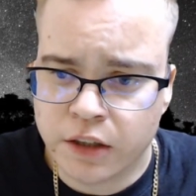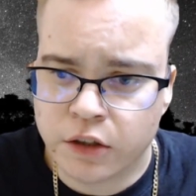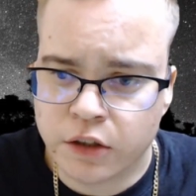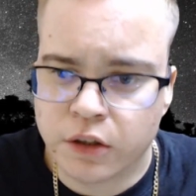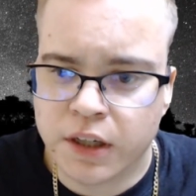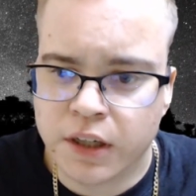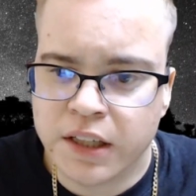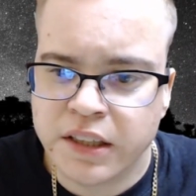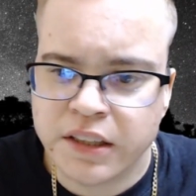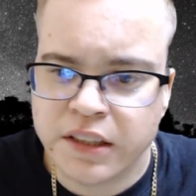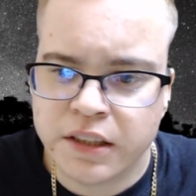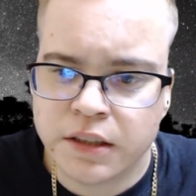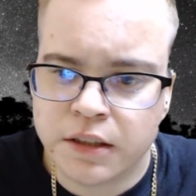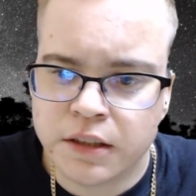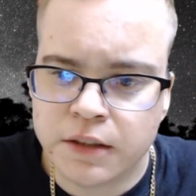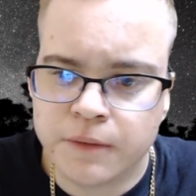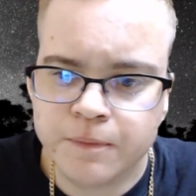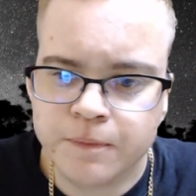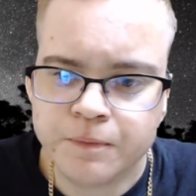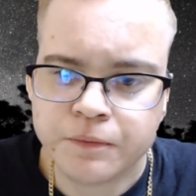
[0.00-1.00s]
I needed
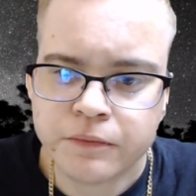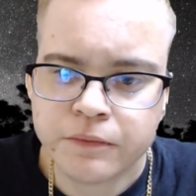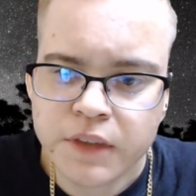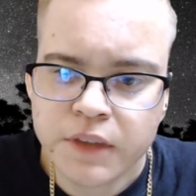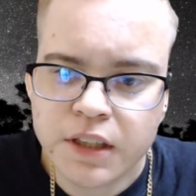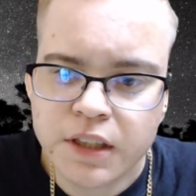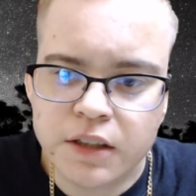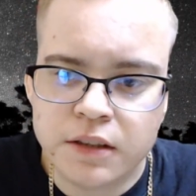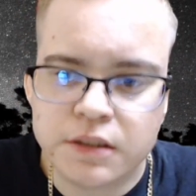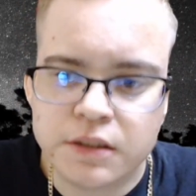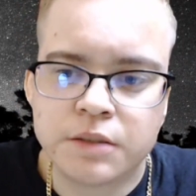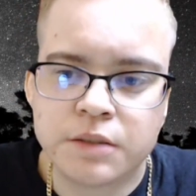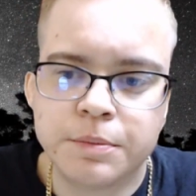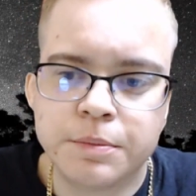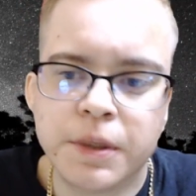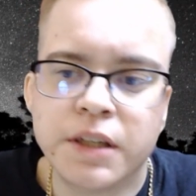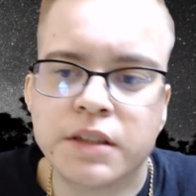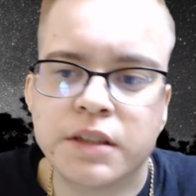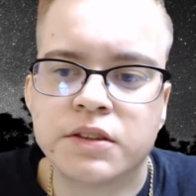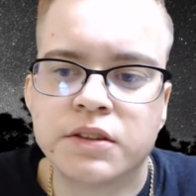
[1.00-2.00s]
a
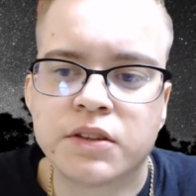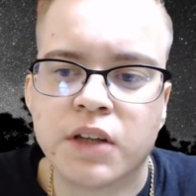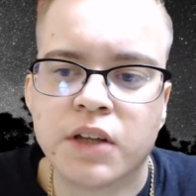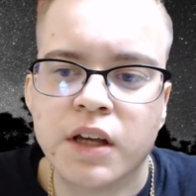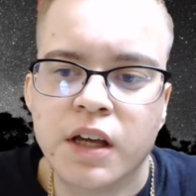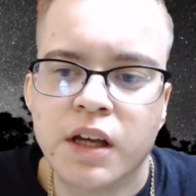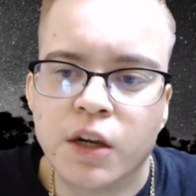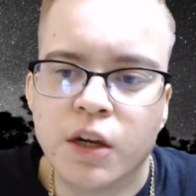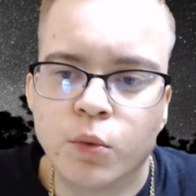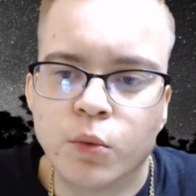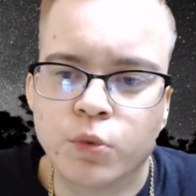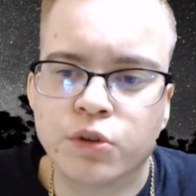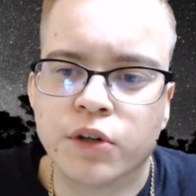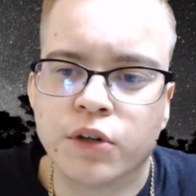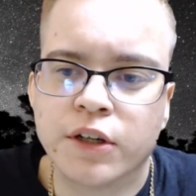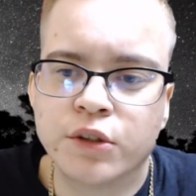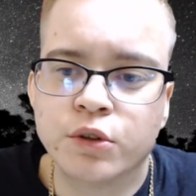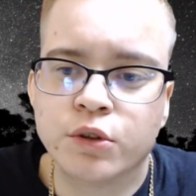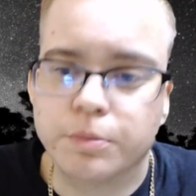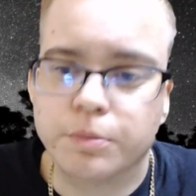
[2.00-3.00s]
space and where I
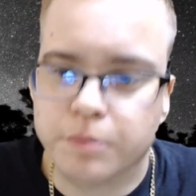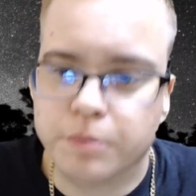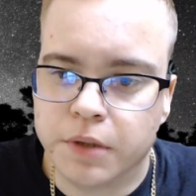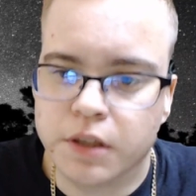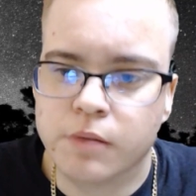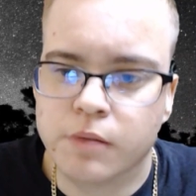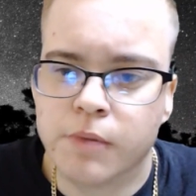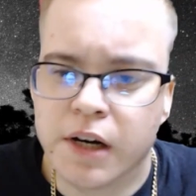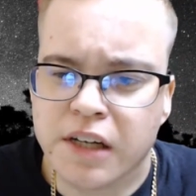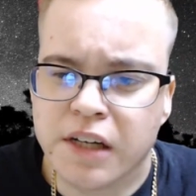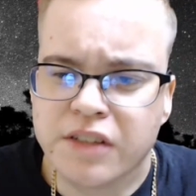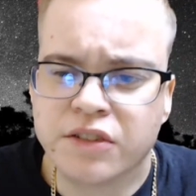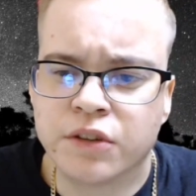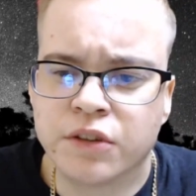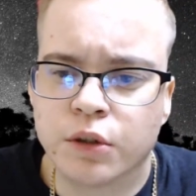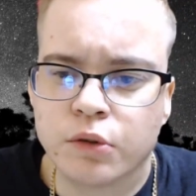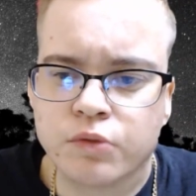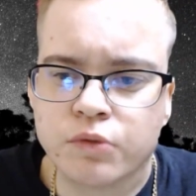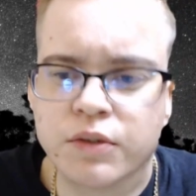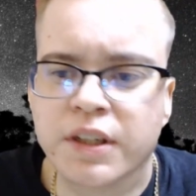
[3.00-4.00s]
could be
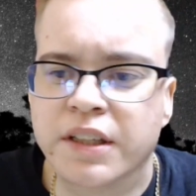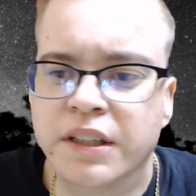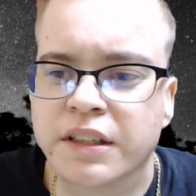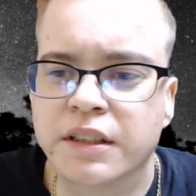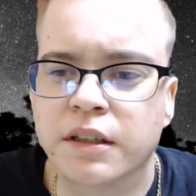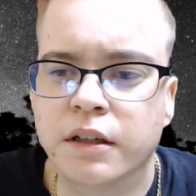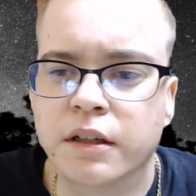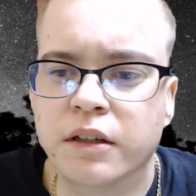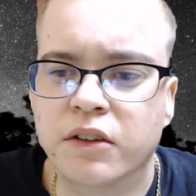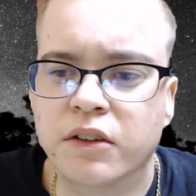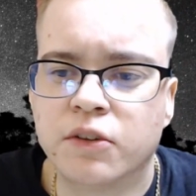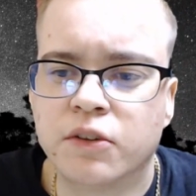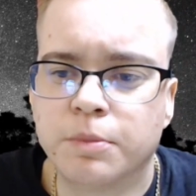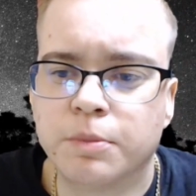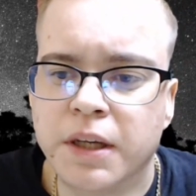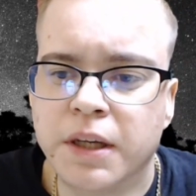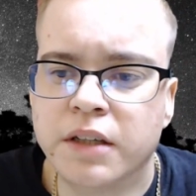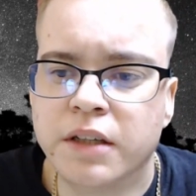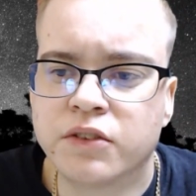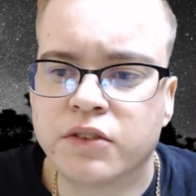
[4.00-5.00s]
myself. I needed a
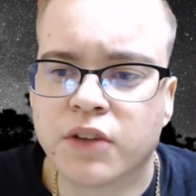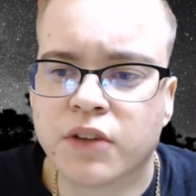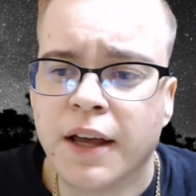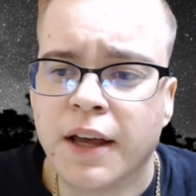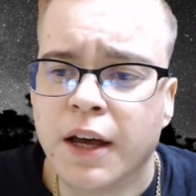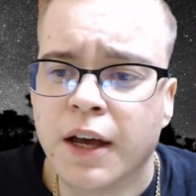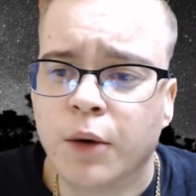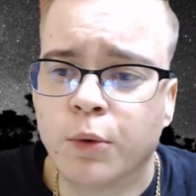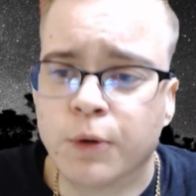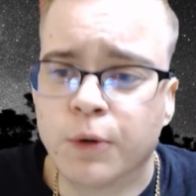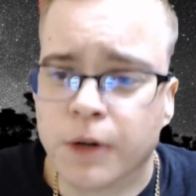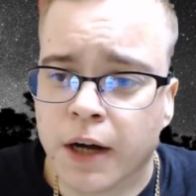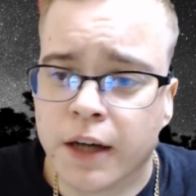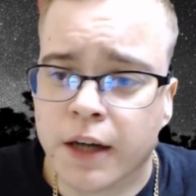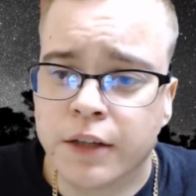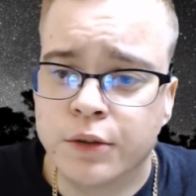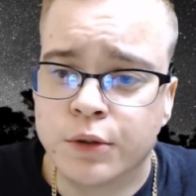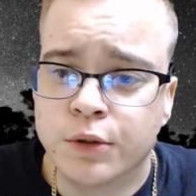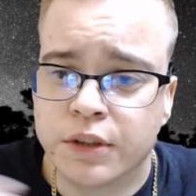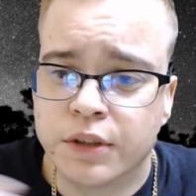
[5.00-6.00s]
space where I
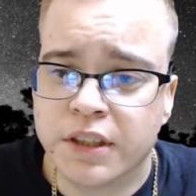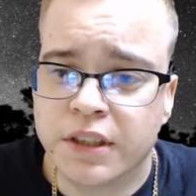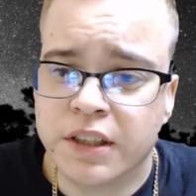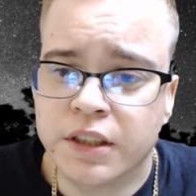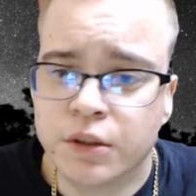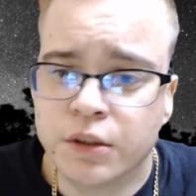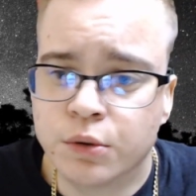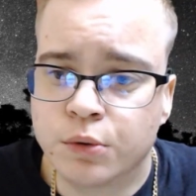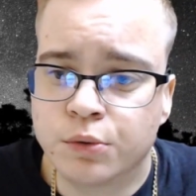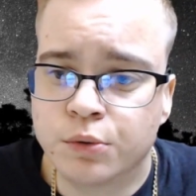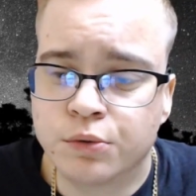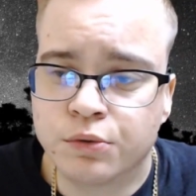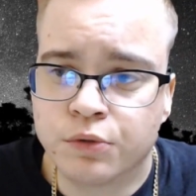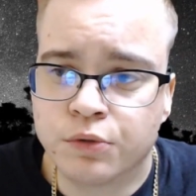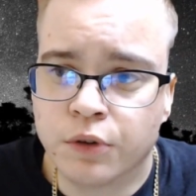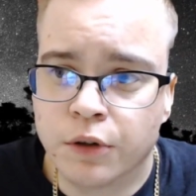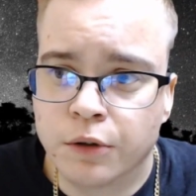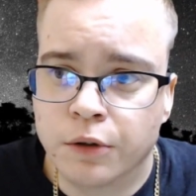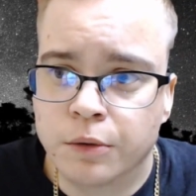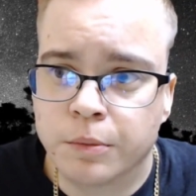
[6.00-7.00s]
could heal
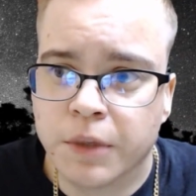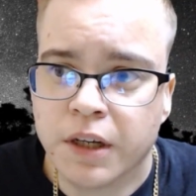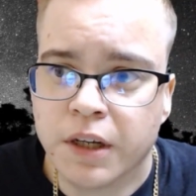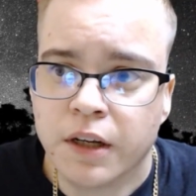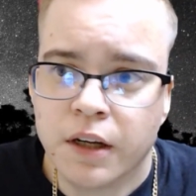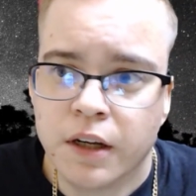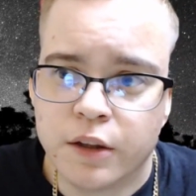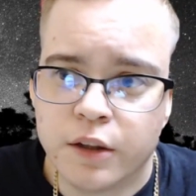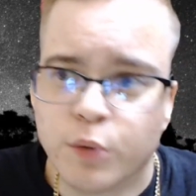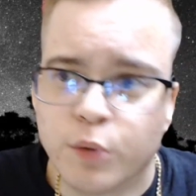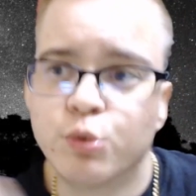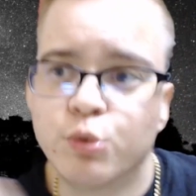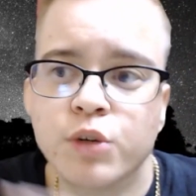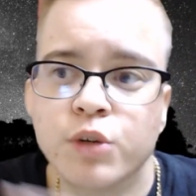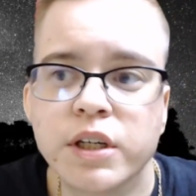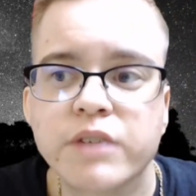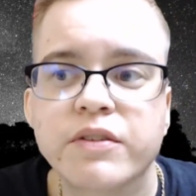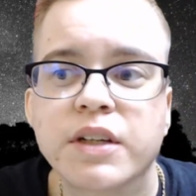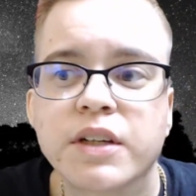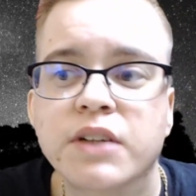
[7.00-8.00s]
from the
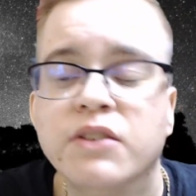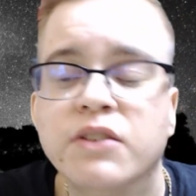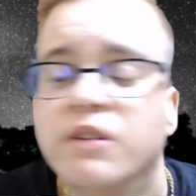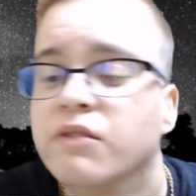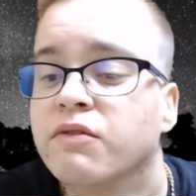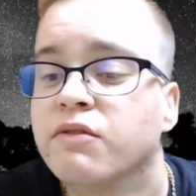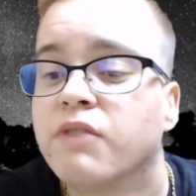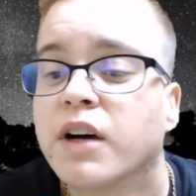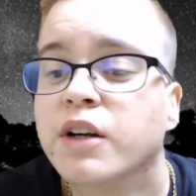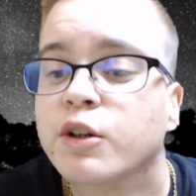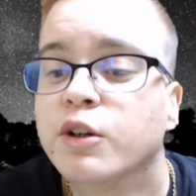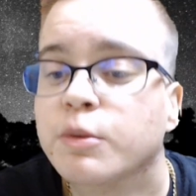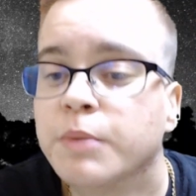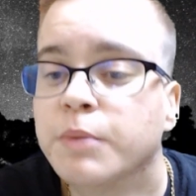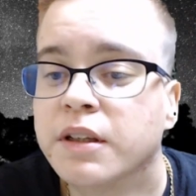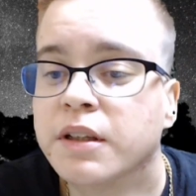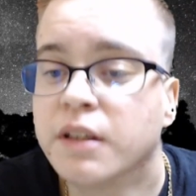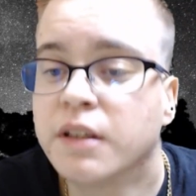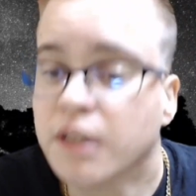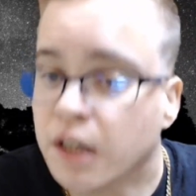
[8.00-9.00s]
previous environment
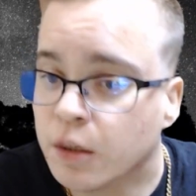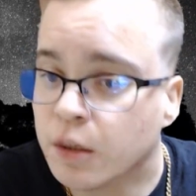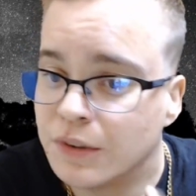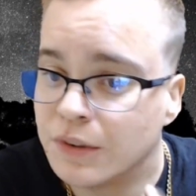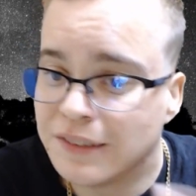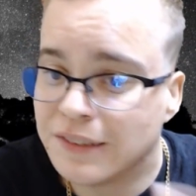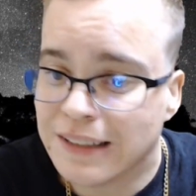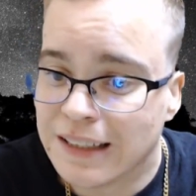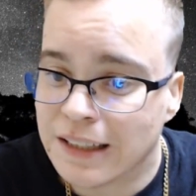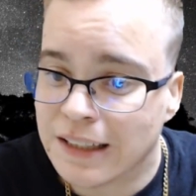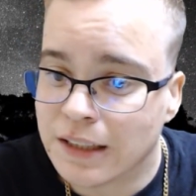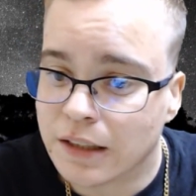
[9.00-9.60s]
that I was in.